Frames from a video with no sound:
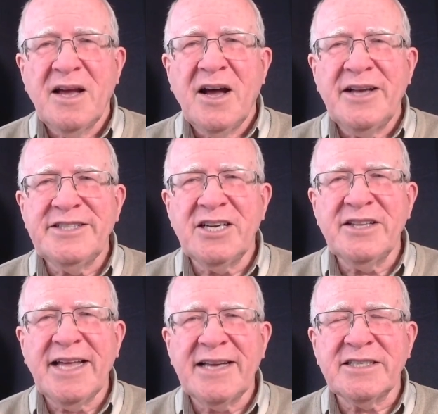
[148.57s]
Until
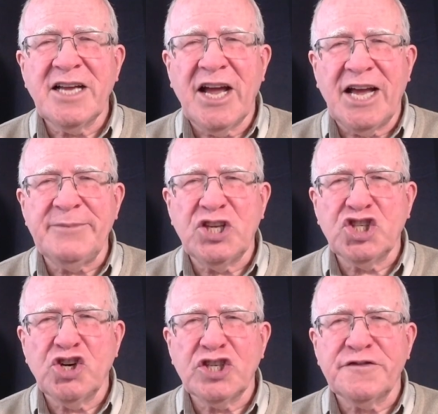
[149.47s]
that time, the
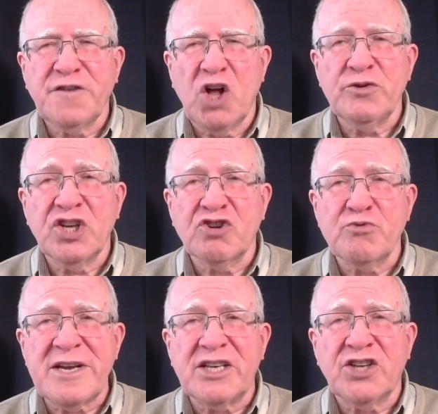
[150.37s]
Church followed the
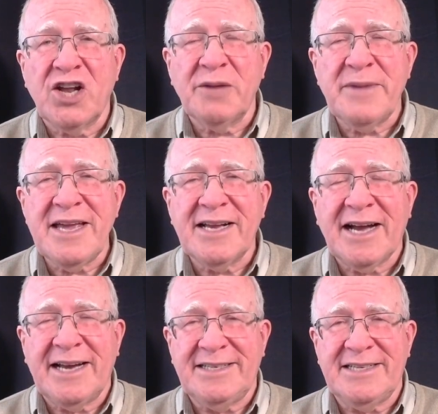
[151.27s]
Greek Ptolemaic
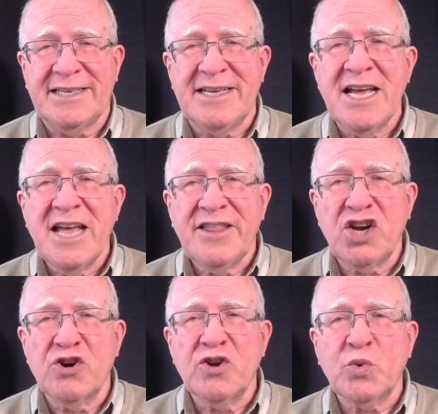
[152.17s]
idea that
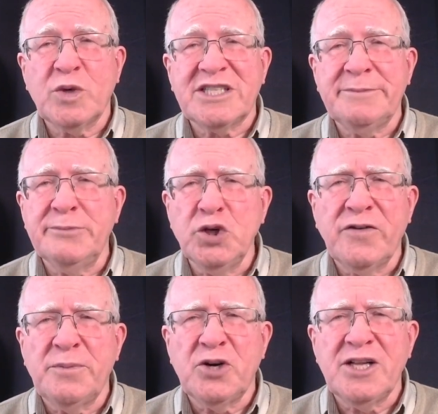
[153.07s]
Earth was
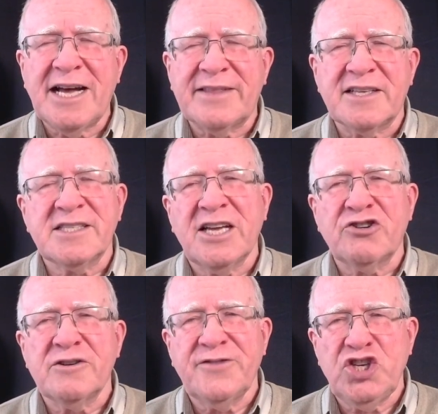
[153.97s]
immovable at the
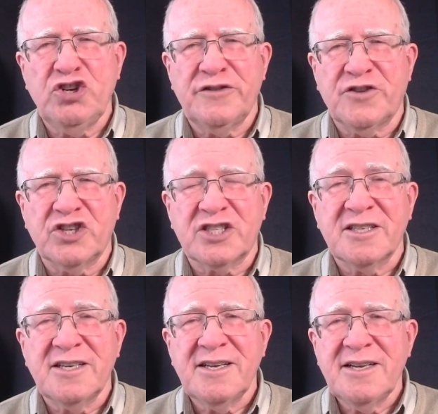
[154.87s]
center of the universe.
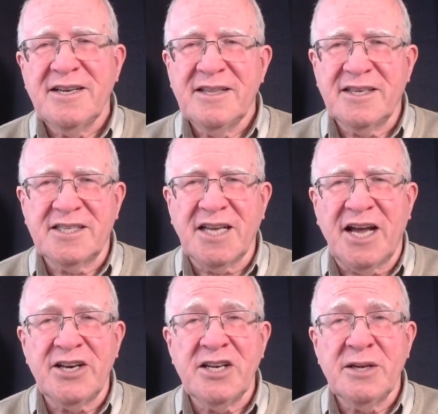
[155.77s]
The
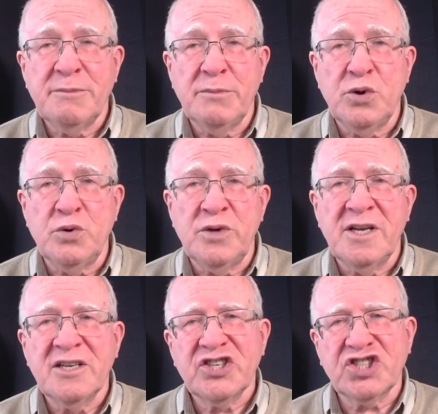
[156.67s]
sun,
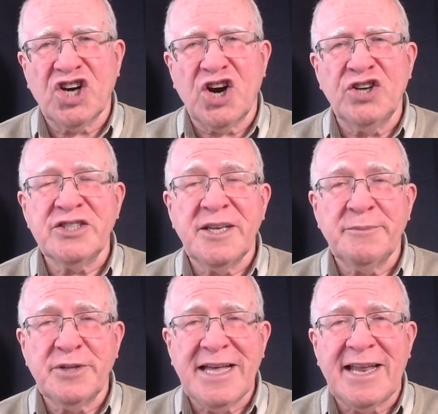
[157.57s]
moon, stars,
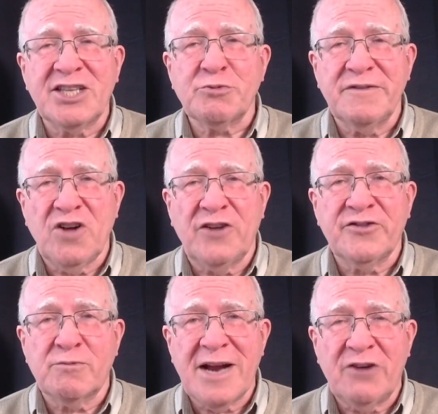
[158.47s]
and planets revolved
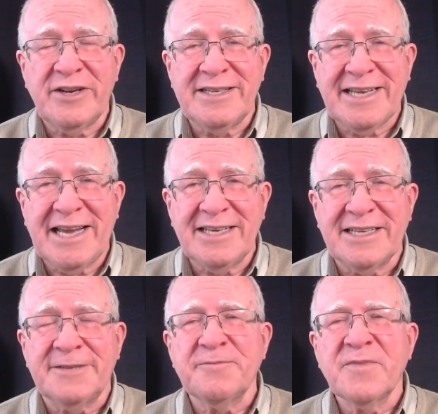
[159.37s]
around it daily.